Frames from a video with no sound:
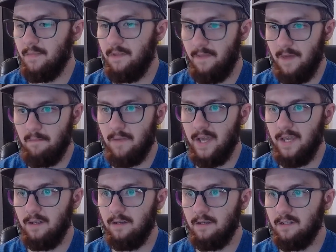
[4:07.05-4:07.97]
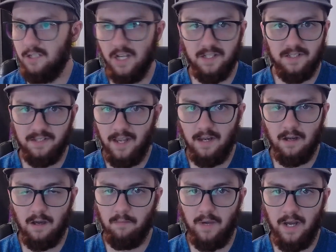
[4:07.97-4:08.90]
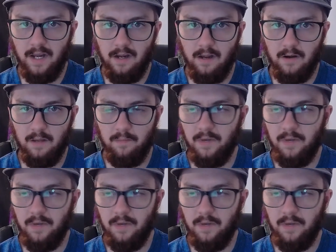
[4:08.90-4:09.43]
they might just say non-binary,